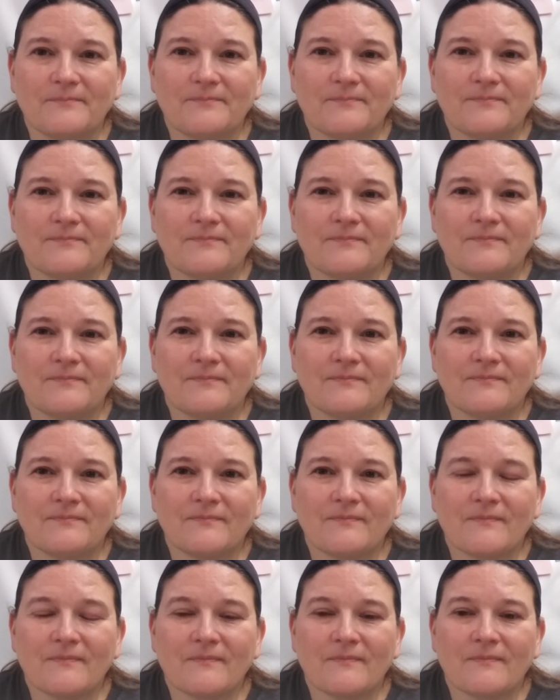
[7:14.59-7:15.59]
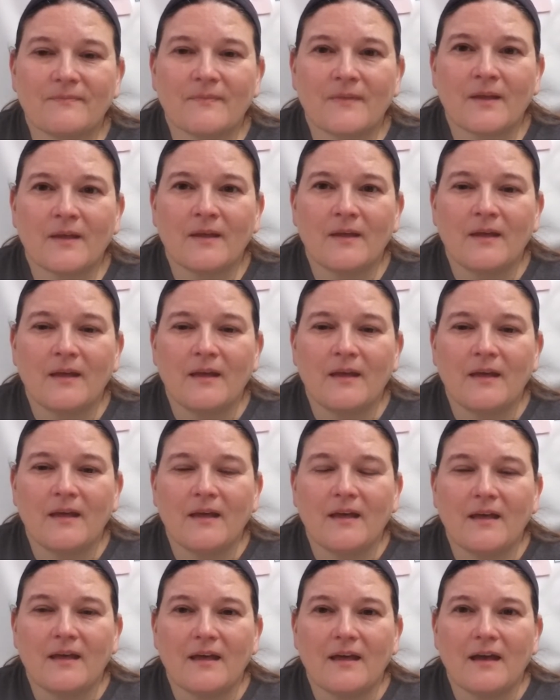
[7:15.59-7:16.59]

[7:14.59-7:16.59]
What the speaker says: (silence)